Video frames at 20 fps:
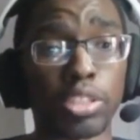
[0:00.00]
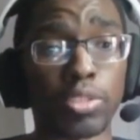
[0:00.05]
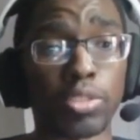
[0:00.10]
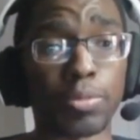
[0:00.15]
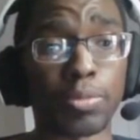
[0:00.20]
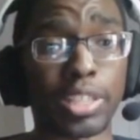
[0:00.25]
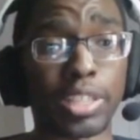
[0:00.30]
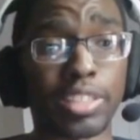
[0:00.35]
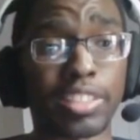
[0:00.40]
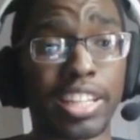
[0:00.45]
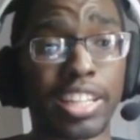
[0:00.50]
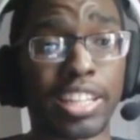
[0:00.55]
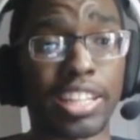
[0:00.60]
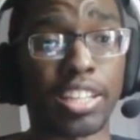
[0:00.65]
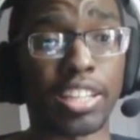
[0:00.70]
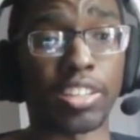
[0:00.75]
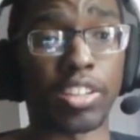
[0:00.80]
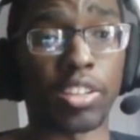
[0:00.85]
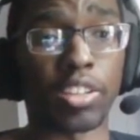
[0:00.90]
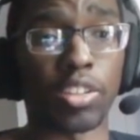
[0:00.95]
You better get the heck out
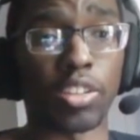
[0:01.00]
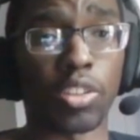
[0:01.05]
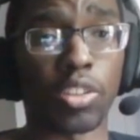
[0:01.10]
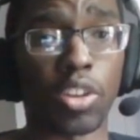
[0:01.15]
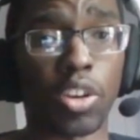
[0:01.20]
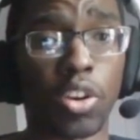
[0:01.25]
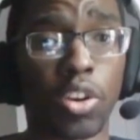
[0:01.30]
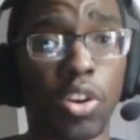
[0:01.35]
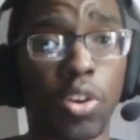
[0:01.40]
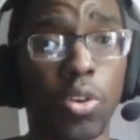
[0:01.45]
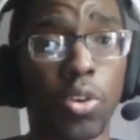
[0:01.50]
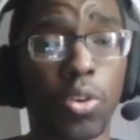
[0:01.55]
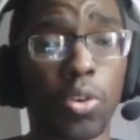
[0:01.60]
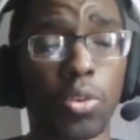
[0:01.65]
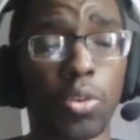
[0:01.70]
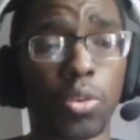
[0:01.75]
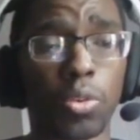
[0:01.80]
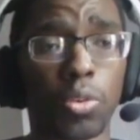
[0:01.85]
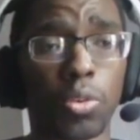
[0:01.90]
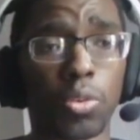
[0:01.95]
of there.
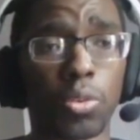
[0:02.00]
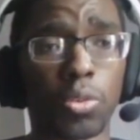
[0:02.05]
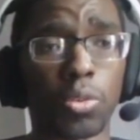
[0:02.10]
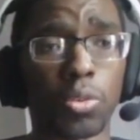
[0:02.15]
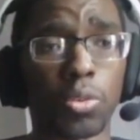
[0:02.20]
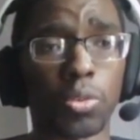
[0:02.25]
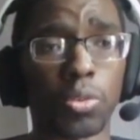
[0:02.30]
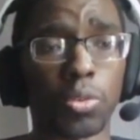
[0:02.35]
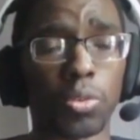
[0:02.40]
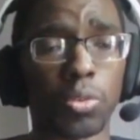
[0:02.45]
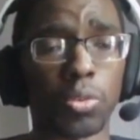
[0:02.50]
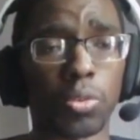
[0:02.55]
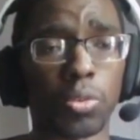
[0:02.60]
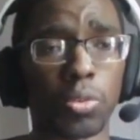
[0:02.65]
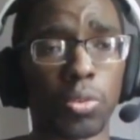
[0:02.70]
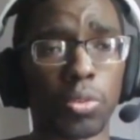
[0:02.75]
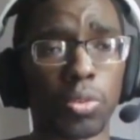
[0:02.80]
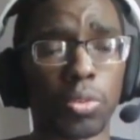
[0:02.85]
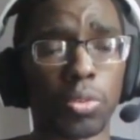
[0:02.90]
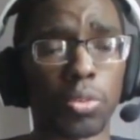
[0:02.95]
Oh.